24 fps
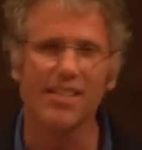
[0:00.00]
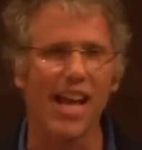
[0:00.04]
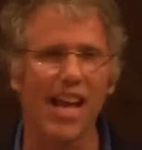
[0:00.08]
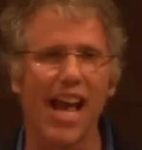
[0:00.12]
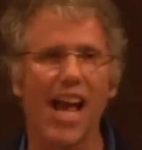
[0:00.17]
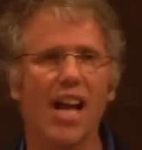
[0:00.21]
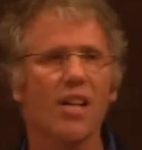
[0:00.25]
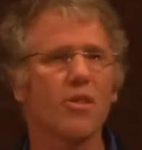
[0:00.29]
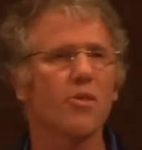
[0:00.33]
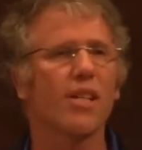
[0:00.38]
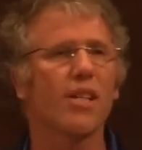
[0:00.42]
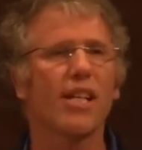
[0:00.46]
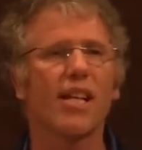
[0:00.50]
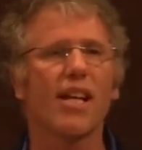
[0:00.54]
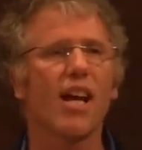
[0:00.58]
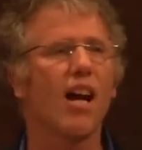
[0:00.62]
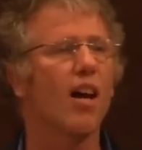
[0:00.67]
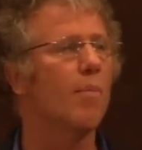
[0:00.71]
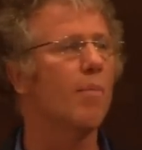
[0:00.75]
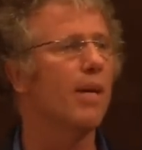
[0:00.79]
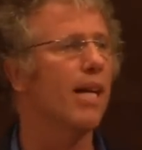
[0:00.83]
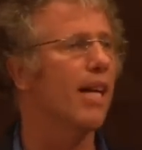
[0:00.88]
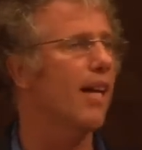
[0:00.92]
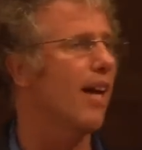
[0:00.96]
is actually
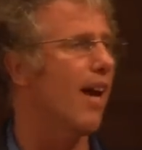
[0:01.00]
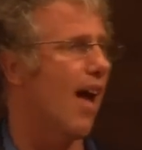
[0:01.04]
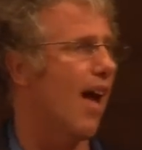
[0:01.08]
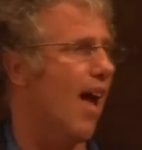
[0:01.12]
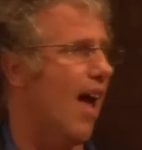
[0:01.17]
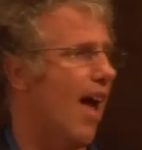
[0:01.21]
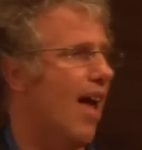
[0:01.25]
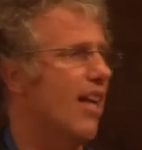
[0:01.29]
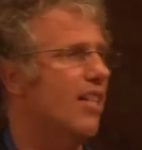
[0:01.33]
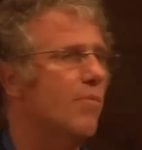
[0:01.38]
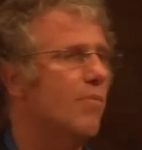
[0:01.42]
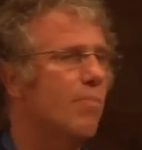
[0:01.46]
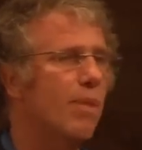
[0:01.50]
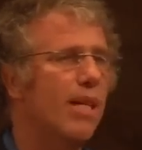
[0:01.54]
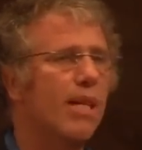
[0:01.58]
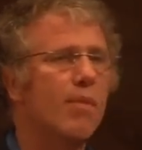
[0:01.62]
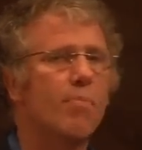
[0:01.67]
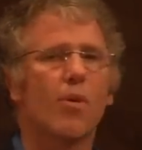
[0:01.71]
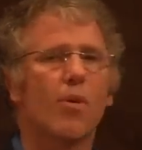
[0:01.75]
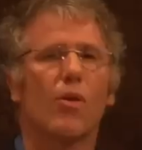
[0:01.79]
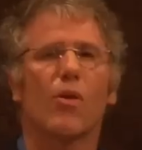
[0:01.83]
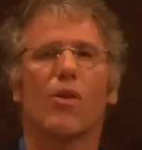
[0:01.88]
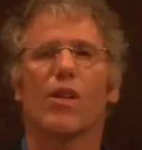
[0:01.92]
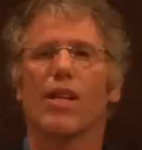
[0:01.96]
coming as
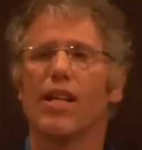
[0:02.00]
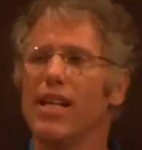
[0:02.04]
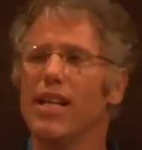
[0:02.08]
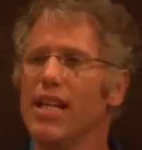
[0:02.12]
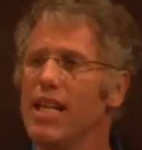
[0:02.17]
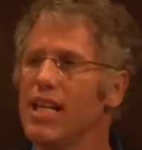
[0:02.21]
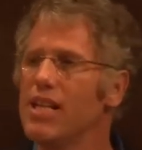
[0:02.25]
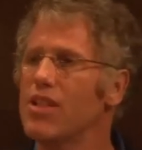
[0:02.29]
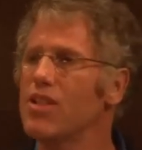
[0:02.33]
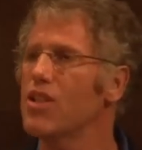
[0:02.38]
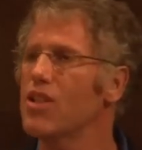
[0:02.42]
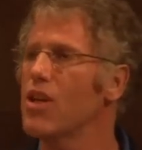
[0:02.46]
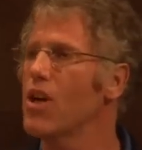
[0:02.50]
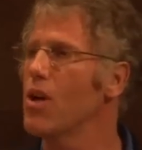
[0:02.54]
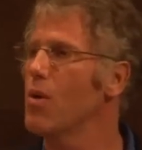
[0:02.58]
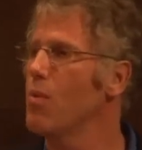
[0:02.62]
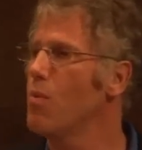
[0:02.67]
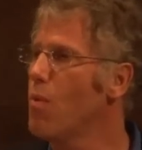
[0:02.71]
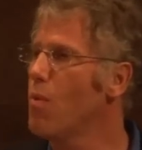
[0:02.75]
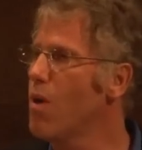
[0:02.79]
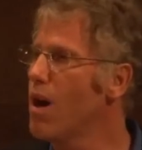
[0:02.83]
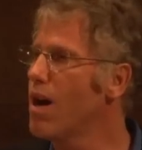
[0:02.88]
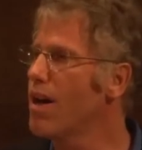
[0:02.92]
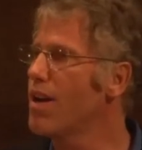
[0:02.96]
people. Each
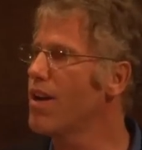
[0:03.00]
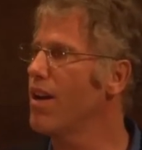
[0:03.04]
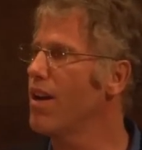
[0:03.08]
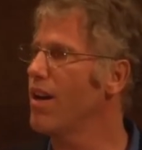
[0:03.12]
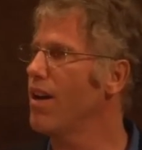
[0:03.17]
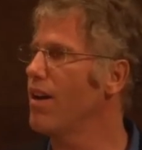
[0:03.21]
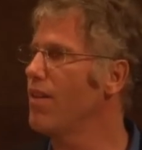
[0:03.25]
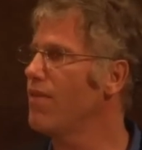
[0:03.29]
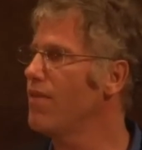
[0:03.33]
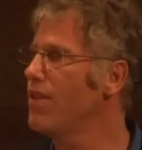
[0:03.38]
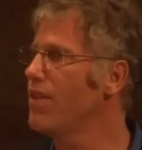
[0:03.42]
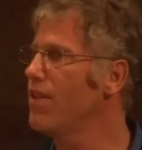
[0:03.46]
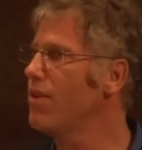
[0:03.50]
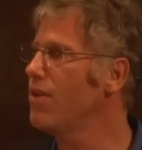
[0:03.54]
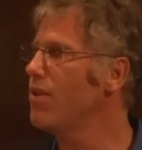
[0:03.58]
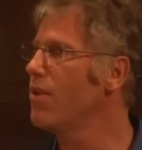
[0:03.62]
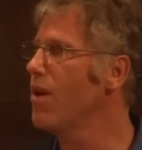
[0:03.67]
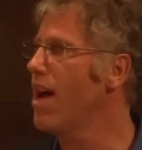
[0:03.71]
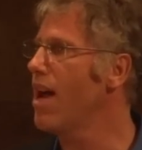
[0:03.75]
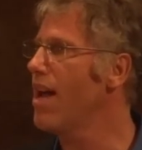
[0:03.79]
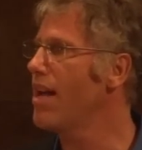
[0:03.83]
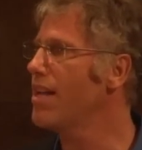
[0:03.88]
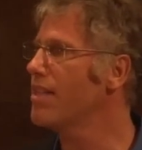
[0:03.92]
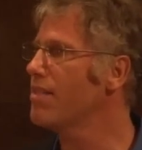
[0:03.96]
one of
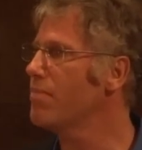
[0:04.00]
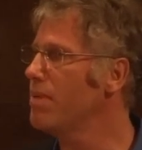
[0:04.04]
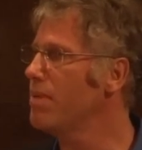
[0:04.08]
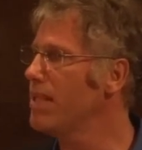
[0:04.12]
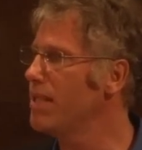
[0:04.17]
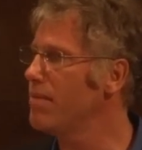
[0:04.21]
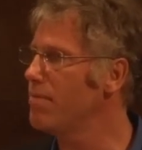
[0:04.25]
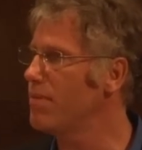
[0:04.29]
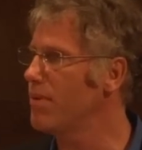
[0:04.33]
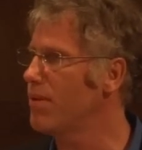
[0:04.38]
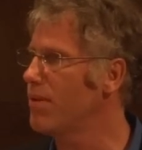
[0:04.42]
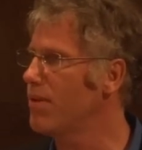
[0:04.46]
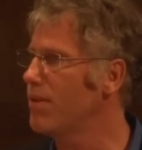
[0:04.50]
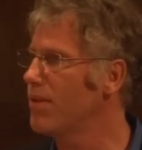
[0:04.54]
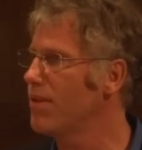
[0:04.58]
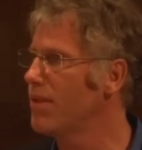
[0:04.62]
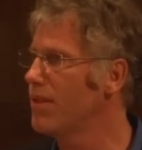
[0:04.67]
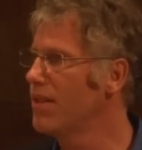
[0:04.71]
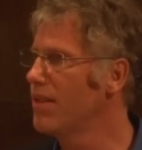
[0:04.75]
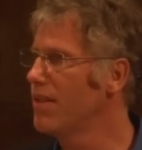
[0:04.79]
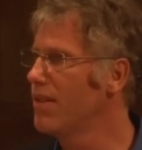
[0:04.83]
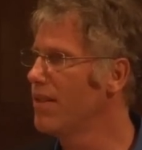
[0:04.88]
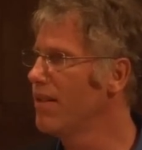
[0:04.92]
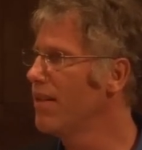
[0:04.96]
you as people,
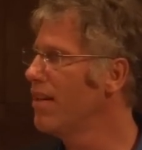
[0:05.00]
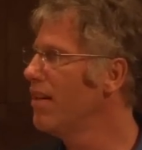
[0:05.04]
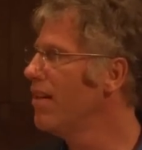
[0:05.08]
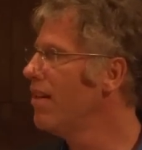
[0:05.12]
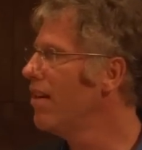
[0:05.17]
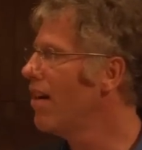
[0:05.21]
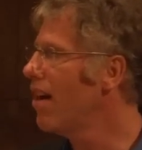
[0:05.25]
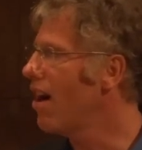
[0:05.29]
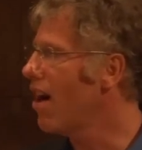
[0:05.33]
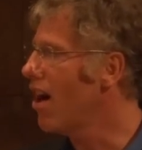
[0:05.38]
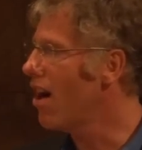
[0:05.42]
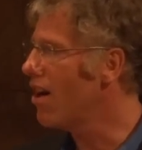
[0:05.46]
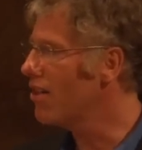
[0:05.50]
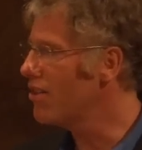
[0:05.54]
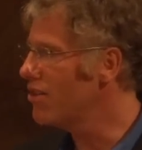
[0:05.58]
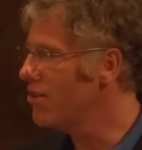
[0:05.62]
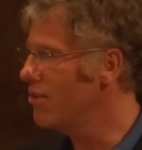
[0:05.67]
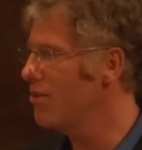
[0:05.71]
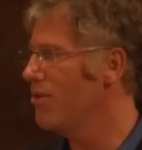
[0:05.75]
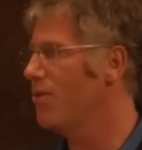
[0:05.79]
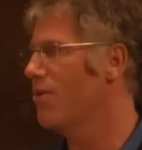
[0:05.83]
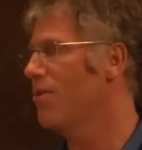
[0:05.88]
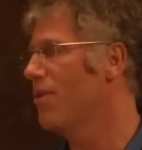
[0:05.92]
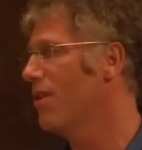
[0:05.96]
our
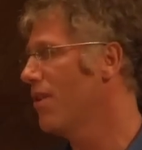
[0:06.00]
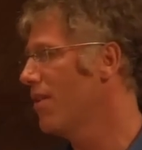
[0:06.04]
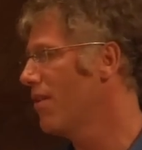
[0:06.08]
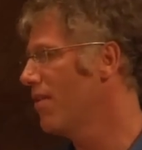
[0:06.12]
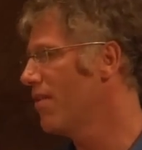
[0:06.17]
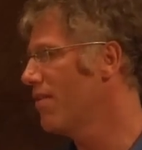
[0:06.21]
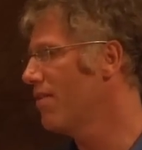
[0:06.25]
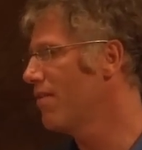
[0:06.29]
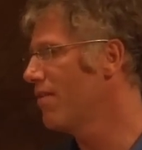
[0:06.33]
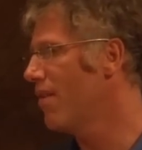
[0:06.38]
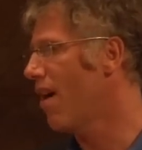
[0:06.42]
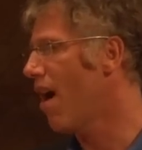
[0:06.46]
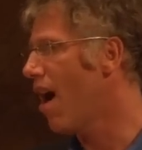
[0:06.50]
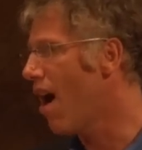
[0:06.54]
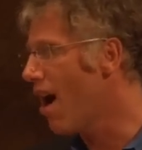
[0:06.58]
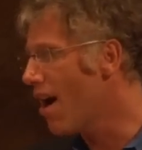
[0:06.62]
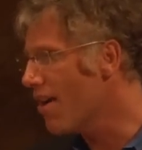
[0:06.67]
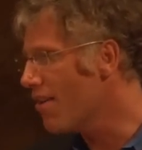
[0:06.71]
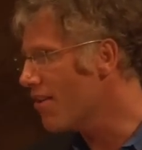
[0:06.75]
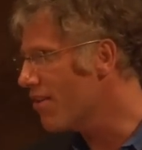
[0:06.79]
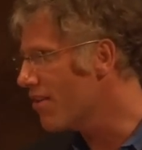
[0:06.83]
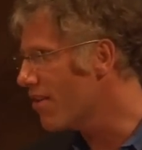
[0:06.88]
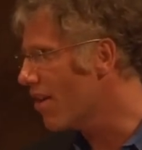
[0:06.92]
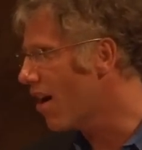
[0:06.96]
two
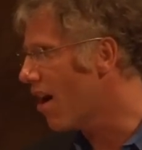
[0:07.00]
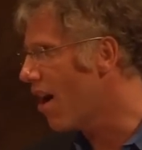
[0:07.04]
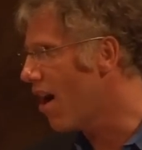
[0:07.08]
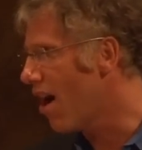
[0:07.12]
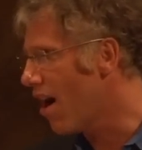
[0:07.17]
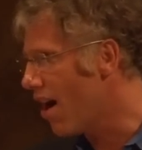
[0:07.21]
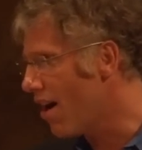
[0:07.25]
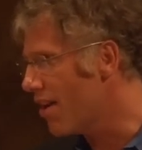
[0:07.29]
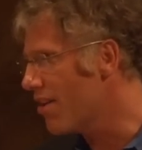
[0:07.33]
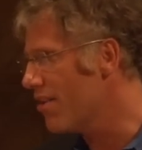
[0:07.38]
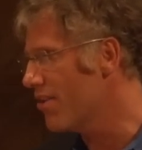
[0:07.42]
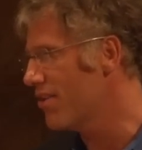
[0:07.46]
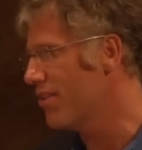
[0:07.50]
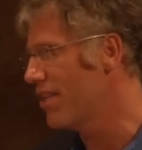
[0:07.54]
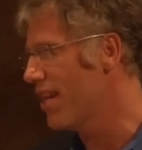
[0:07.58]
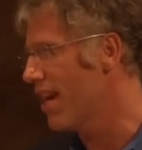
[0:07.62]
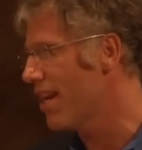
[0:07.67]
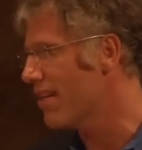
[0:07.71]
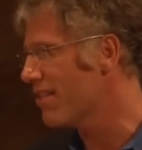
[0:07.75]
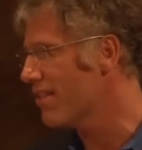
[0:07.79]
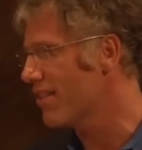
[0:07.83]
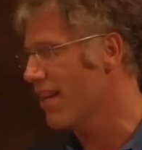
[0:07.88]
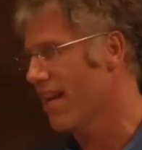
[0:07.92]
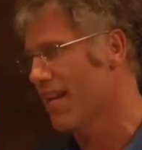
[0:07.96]
honored
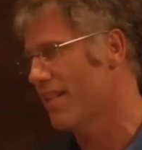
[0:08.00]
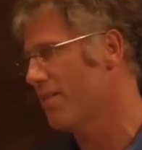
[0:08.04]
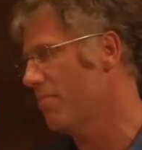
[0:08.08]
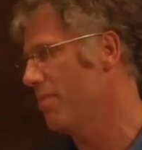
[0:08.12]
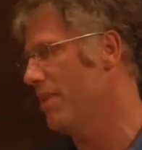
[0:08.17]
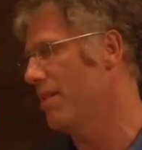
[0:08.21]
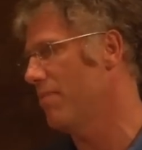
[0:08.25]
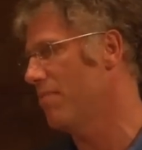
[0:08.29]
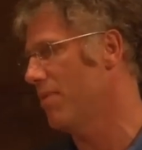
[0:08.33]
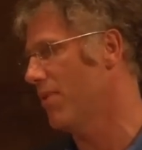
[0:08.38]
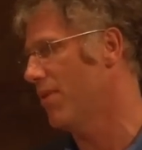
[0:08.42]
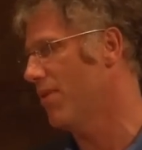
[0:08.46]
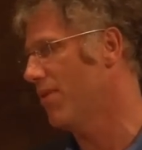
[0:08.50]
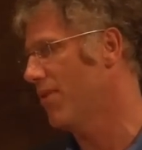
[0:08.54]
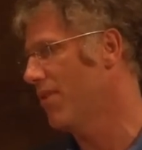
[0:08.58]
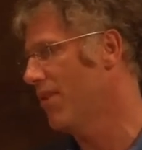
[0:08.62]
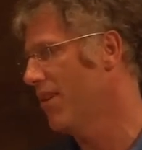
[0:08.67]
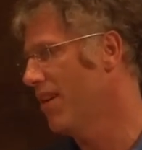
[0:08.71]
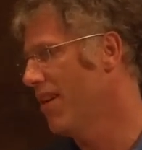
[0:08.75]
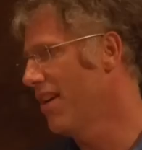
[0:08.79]
guests as people.